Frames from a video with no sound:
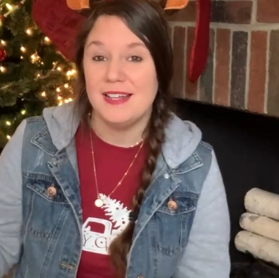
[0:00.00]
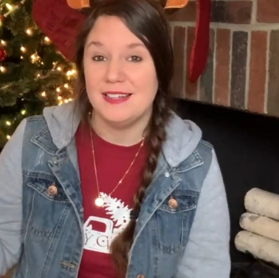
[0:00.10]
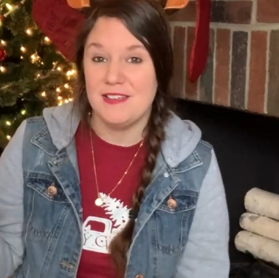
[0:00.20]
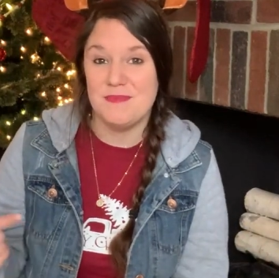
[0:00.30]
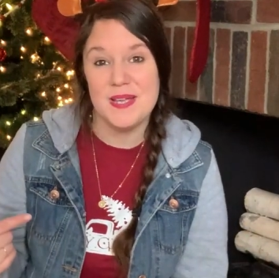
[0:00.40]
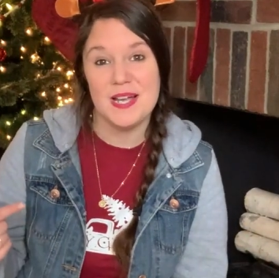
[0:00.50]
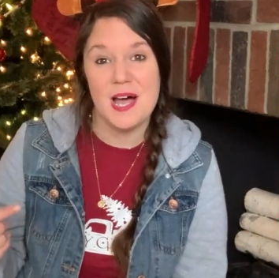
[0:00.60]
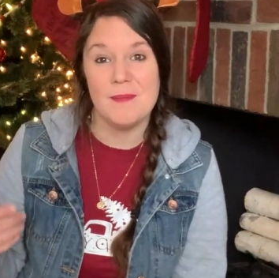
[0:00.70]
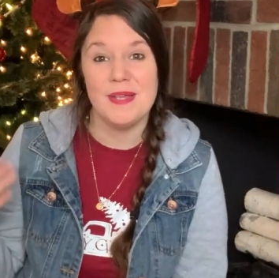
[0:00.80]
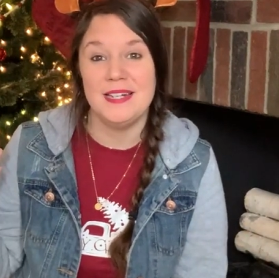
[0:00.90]
leave me a
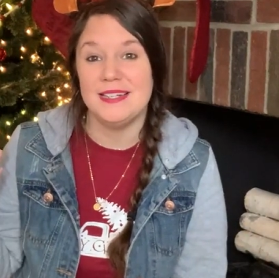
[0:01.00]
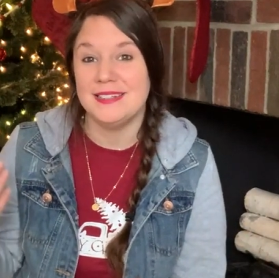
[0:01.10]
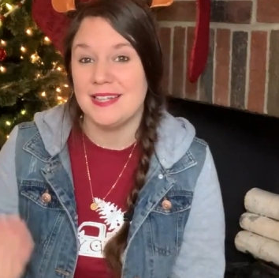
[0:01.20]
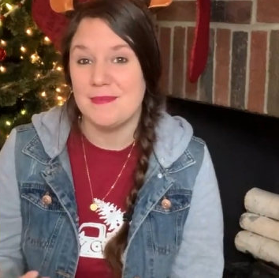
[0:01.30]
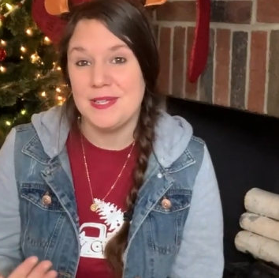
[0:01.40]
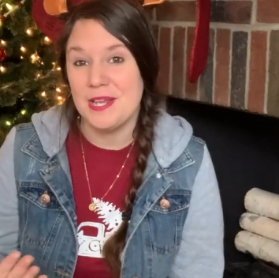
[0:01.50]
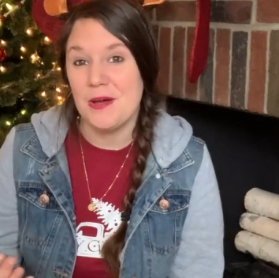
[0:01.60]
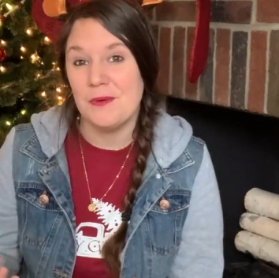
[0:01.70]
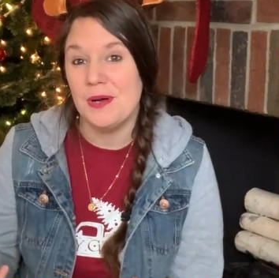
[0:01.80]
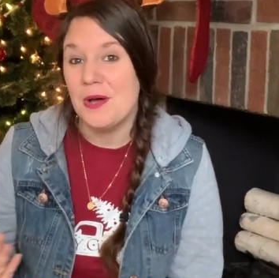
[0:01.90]
comment, let me
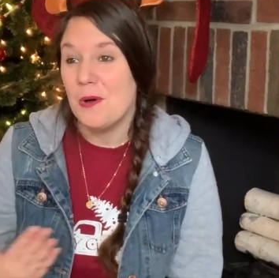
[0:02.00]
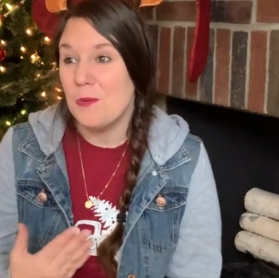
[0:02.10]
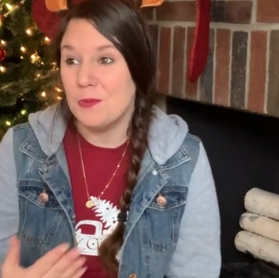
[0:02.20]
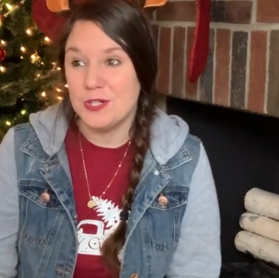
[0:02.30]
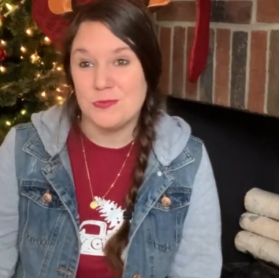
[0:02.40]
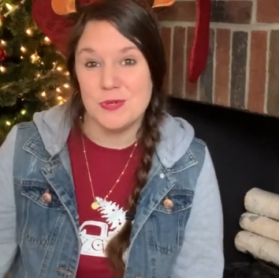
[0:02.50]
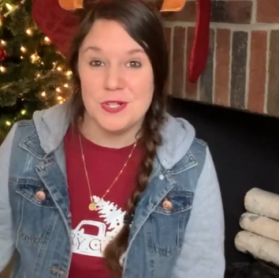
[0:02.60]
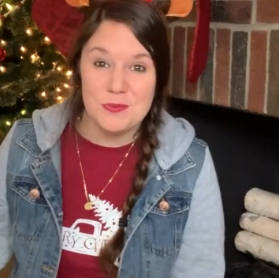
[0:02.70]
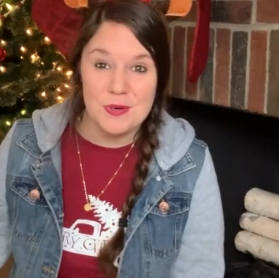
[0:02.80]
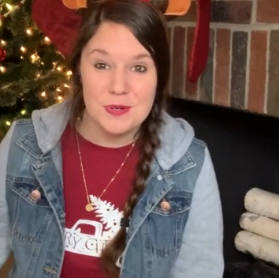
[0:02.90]
know which one
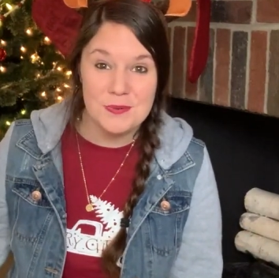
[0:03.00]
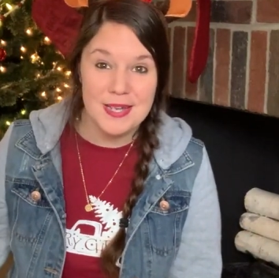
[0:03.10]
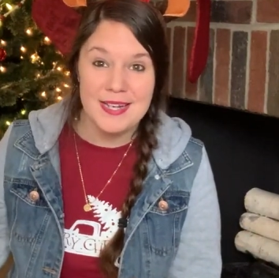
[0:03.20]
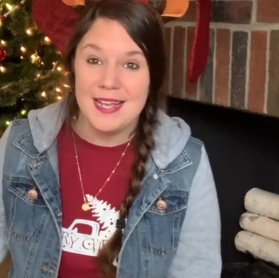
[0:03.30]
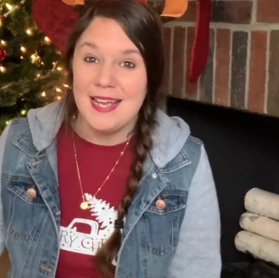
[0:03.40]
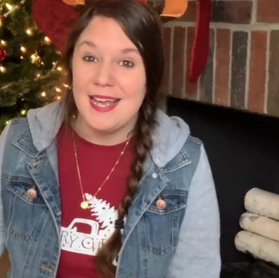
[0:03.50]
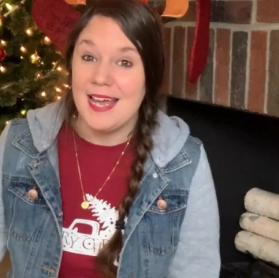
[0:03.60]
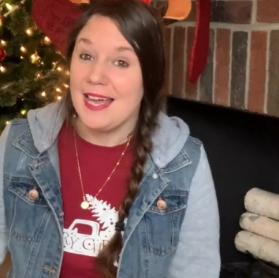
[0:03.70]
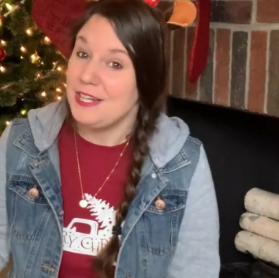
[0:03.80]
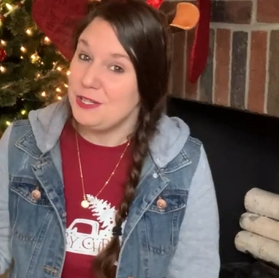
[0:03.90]
you'd want to win,
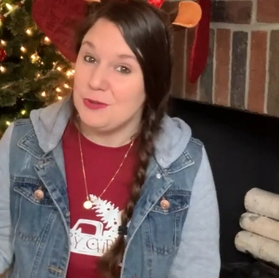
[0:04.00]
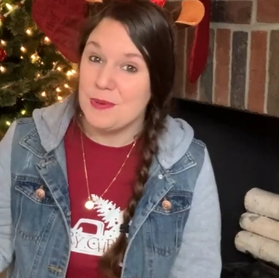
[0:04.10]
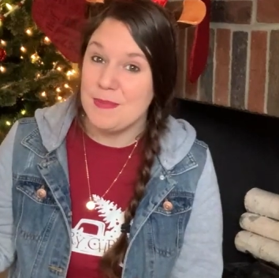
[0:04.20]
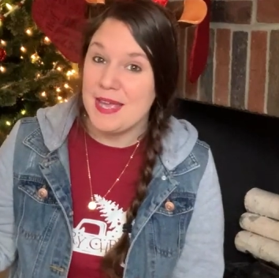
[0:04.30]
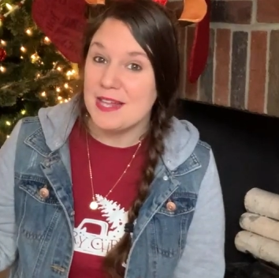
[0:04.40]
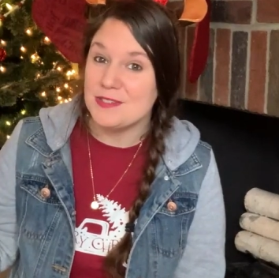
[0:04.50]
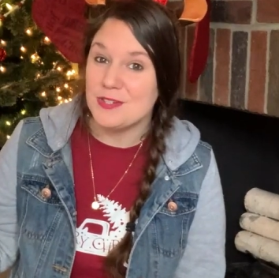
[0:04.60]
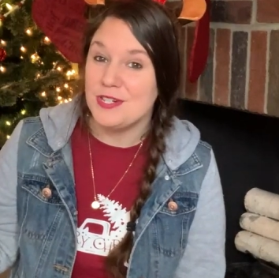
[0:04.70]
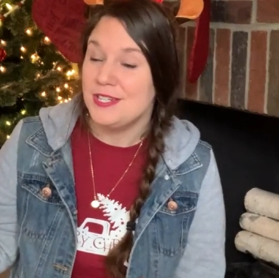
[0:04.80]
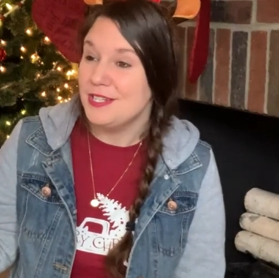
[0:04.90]
and you can be
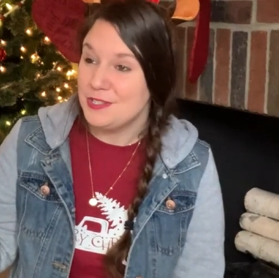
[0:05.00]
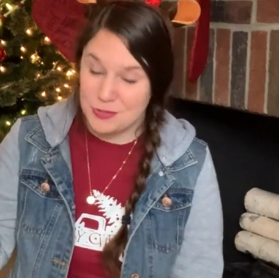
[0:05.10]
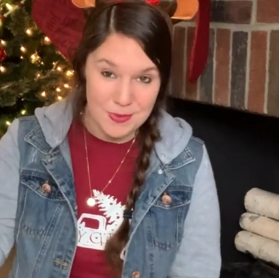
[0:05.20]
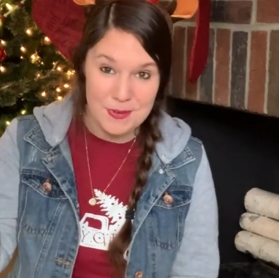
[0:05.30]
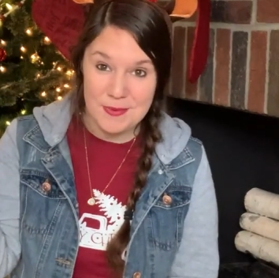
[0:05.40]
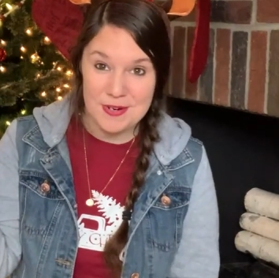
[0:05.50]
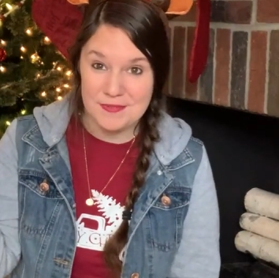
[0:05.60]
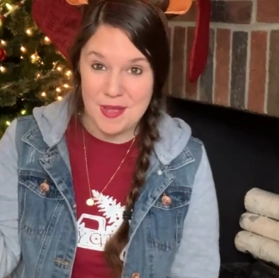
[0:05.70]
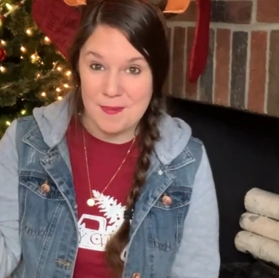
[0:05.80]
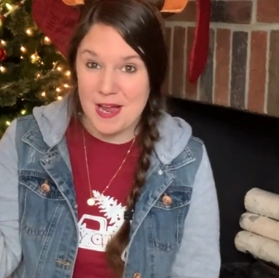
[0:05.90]
entered to win one
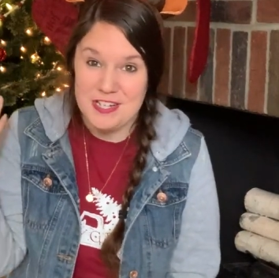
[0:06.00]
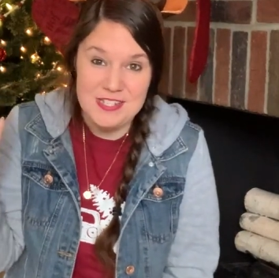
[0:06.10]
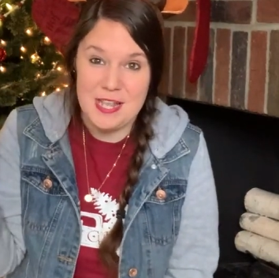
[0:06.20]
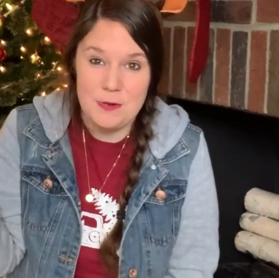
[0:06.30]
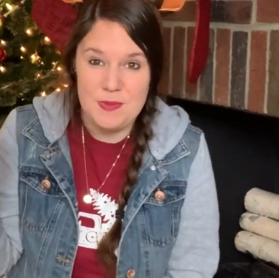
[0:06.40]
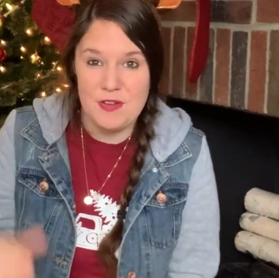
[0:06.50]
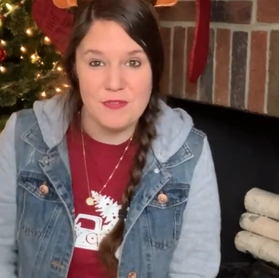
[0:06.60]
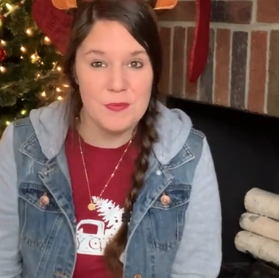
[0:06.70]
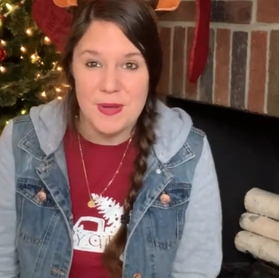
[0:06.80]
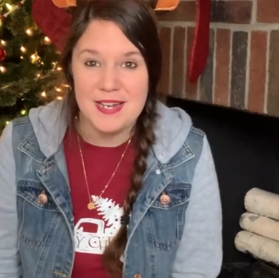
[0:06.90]
of them. I just thought it would be a
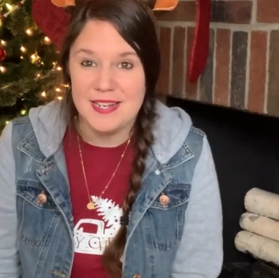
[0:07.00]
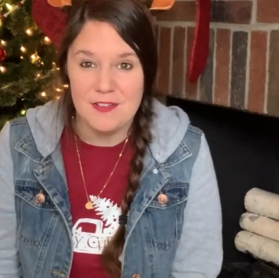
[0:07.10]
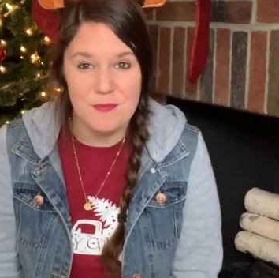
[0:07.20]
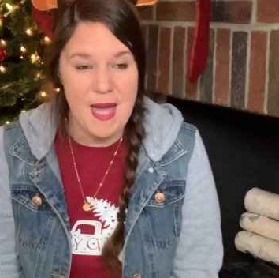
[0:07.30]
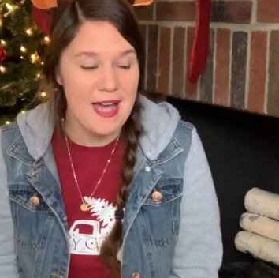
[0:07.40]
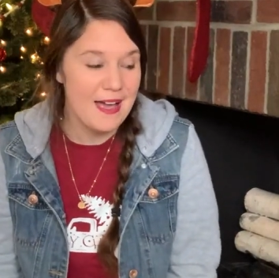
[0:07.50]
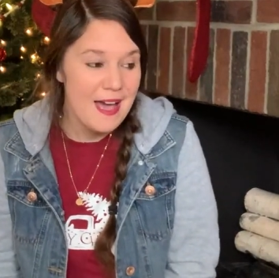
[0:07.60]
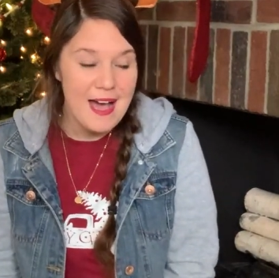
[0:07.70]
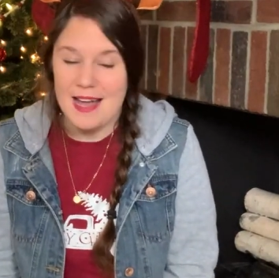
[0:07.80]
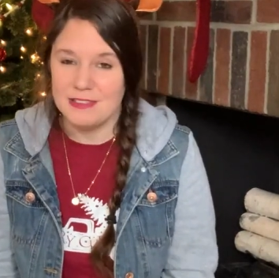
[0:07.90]
fun way to give back.
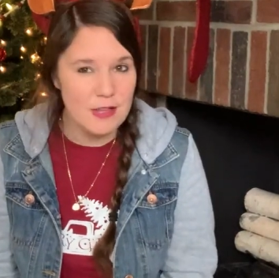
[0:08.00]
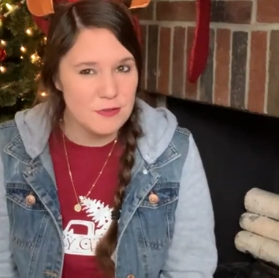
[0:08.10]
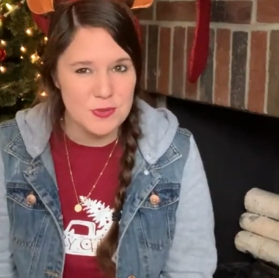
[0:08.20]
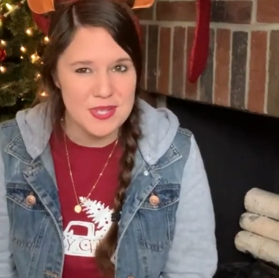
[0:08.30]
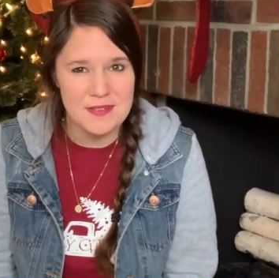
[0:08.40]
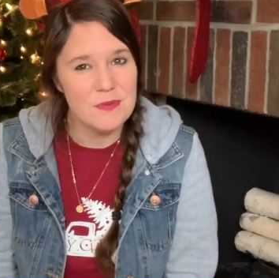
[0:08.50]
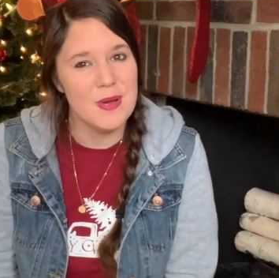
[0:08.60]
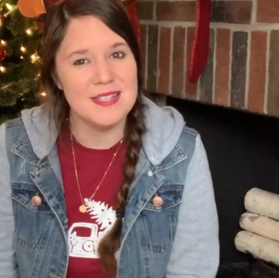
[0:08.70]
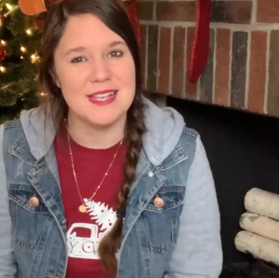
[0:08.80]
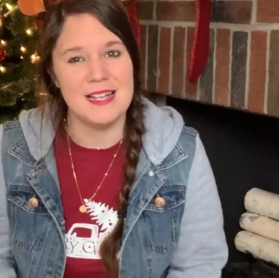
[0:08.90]
I love doing
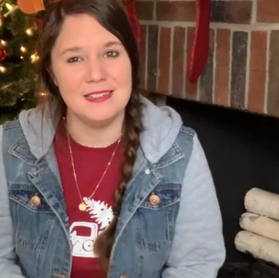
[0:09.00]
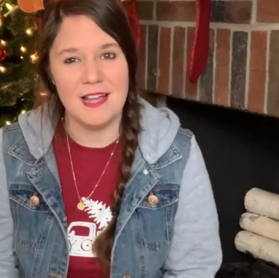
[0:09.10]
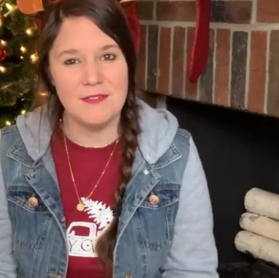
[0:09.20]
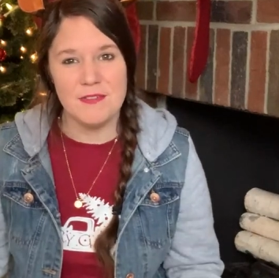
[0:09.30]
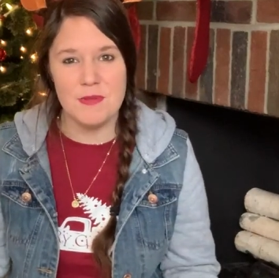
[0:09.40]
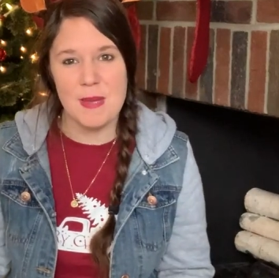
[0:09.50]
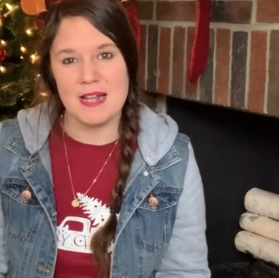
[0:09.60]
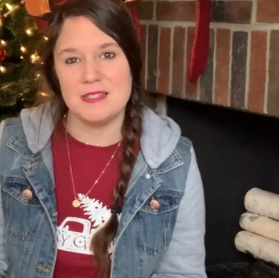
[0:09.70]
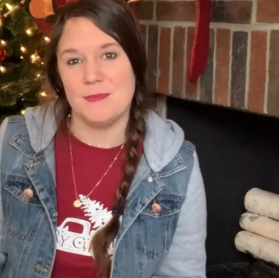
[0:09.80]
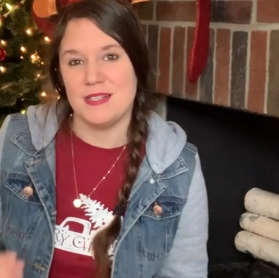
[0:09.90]
giveaways. I love giving
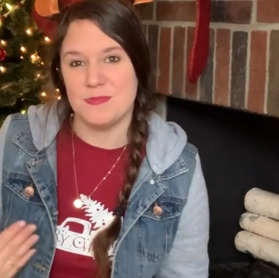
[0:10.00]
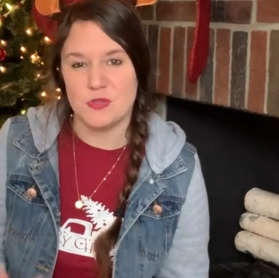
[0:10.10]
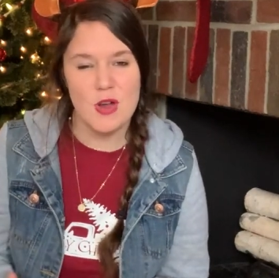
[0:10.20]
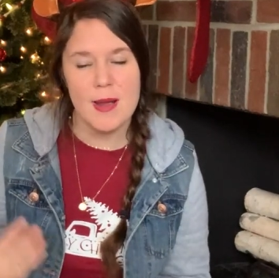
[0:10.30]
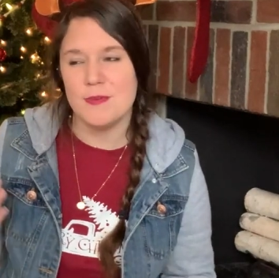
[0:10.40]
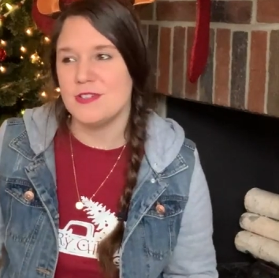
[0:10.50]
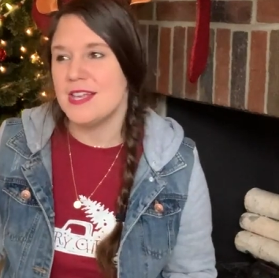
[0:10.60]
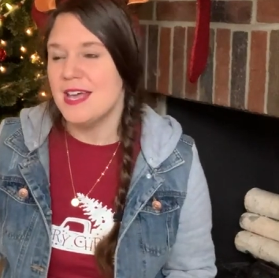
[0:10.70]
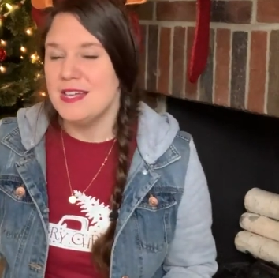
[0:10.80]
back to my subscribers,